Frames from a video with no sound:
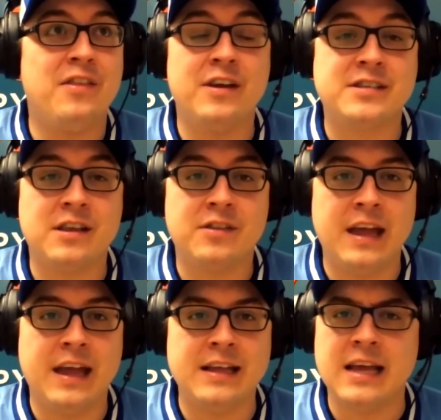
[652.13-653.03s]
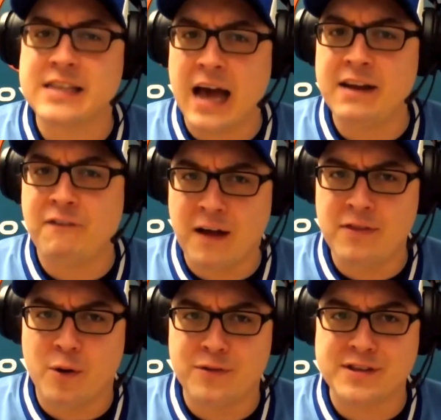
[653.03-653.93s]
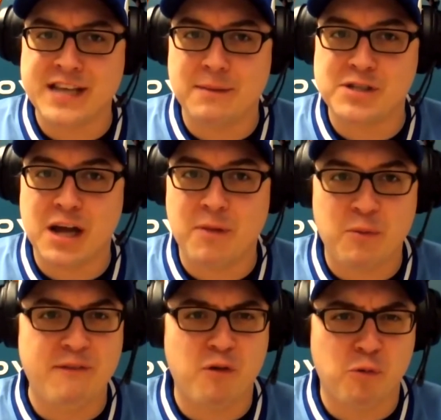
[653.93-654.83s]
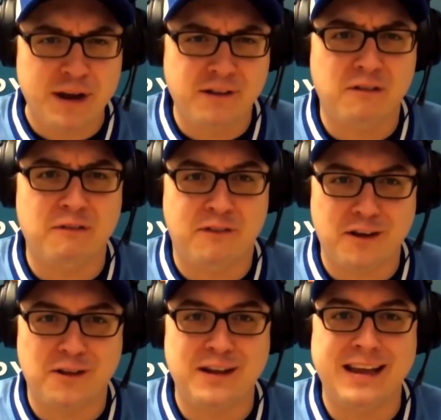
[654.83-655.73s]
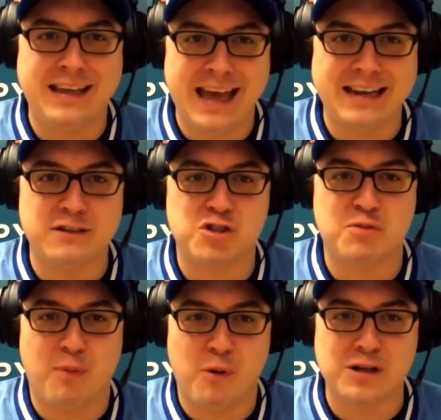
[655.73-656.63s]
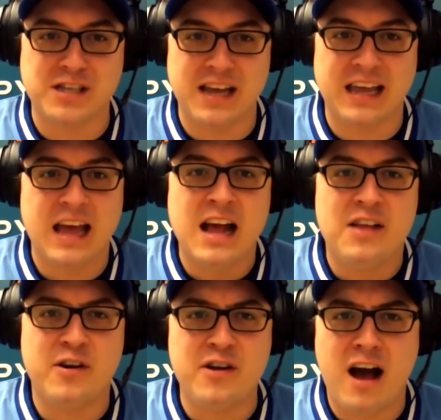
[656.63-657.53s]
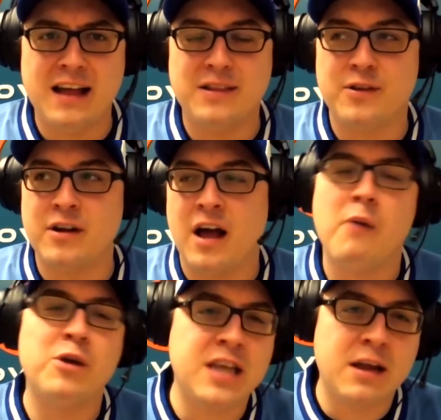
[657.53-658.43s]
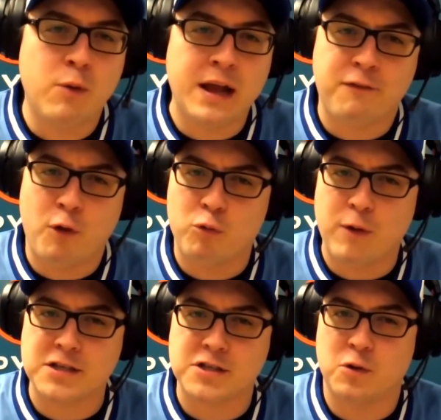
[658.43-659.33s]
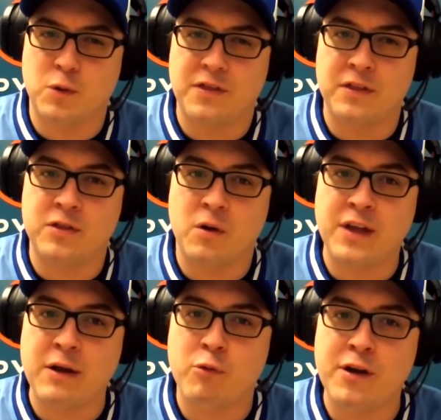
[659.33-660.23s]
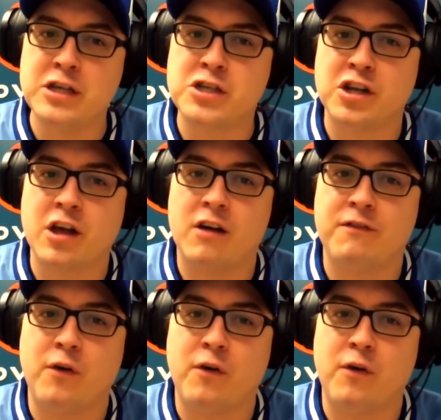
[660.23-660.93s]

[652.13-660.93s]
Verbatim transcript: This it, it's kind of fun though at the same time. Like, we have a real villain again in sports. Like, they're not they're I wish they went full wrestler with it though. They really should have gone